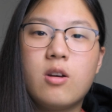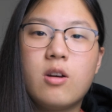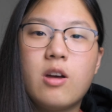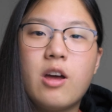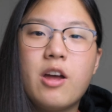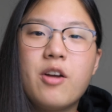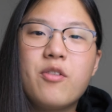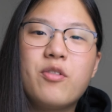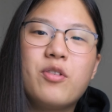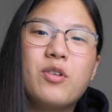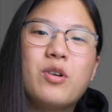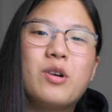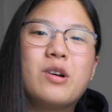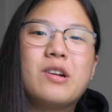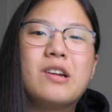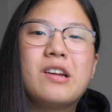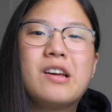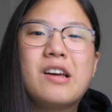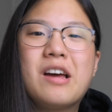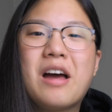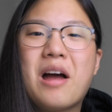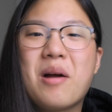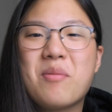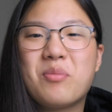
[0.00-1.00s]
Hey everyone,
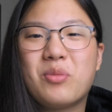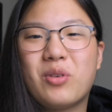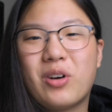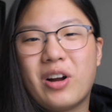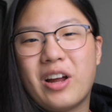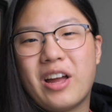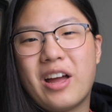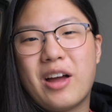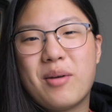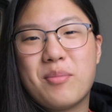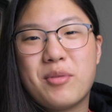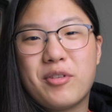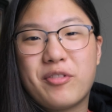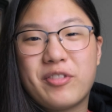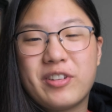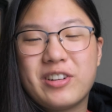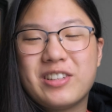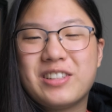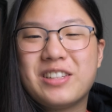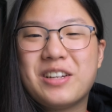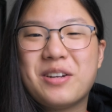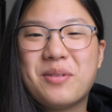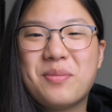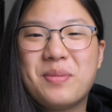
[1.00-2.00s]
I'm Raya. I'm a first
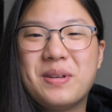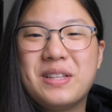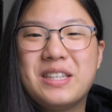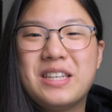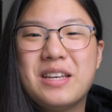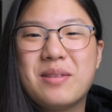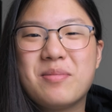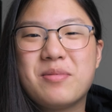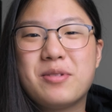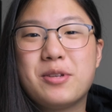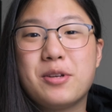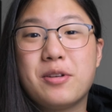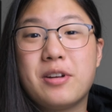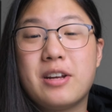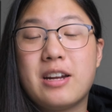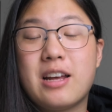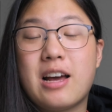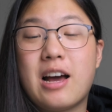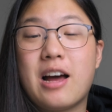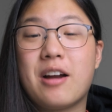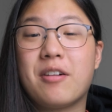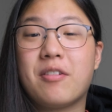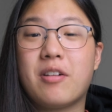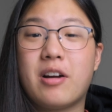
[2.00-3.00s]
year BTM student at
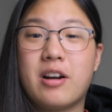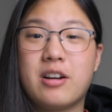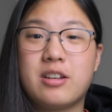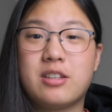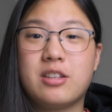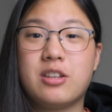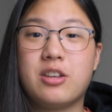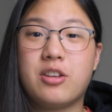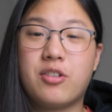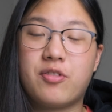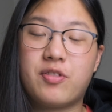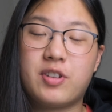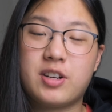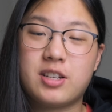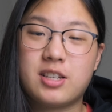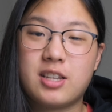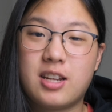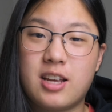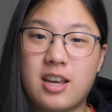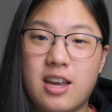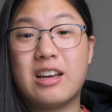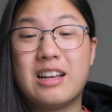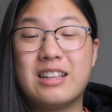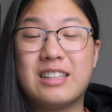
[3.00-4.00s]
Ryerson University,
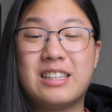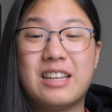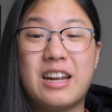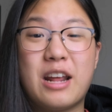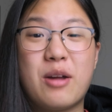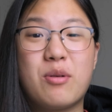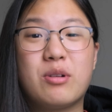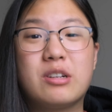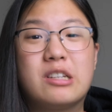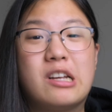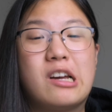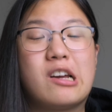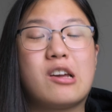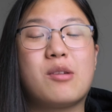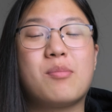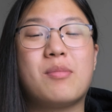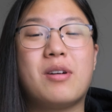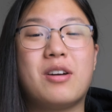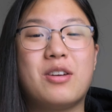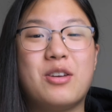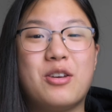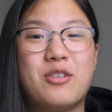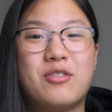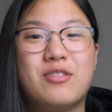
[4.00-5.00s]
and today we're talking about
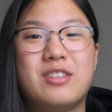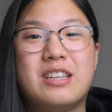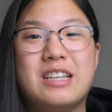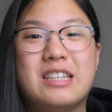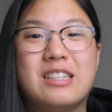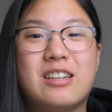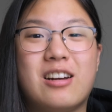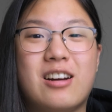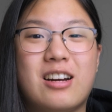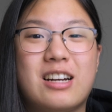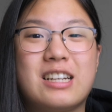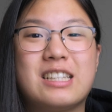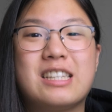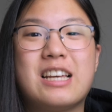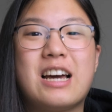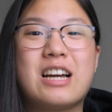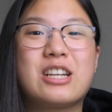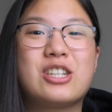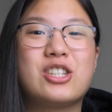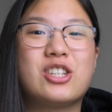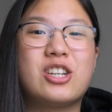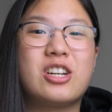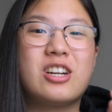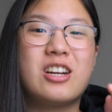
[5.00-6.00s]
UofT's
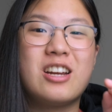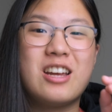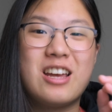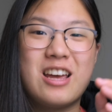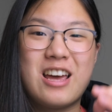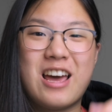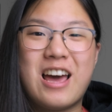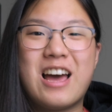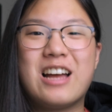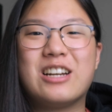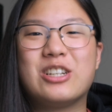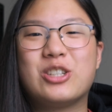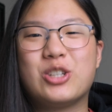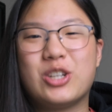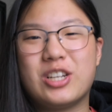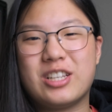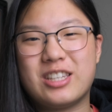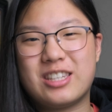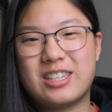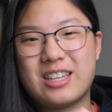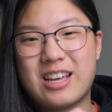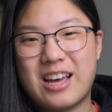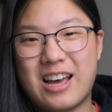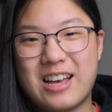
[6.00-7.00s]
architecture entrance
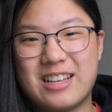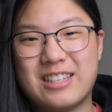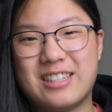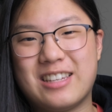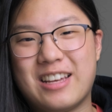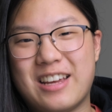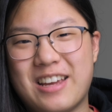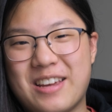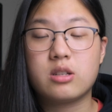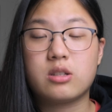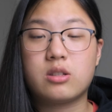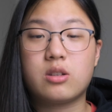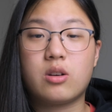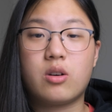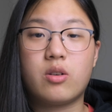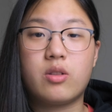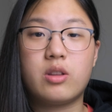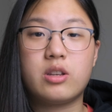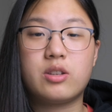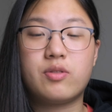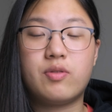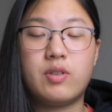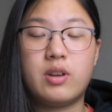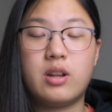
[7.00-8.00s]
essay. So this
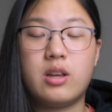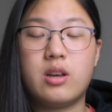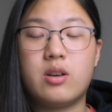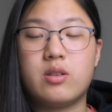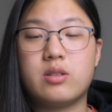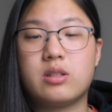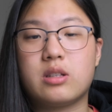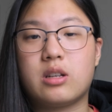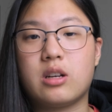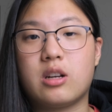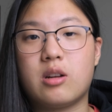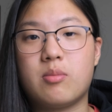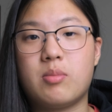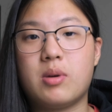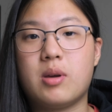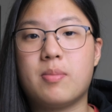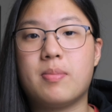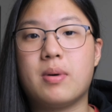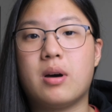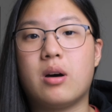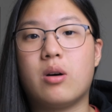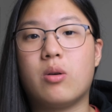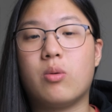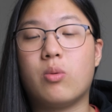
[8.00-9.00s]
video is going to be
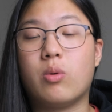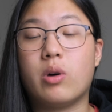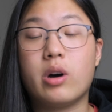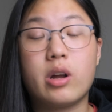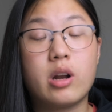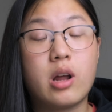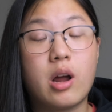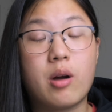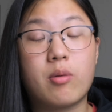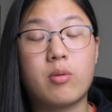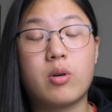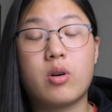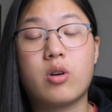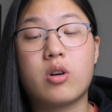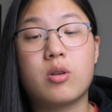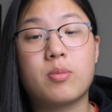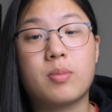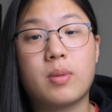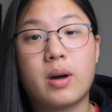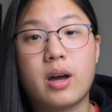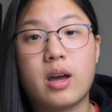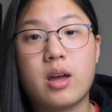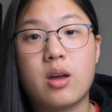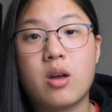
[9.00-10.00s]
about what I wrote on
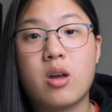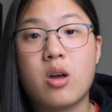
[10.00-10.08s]
my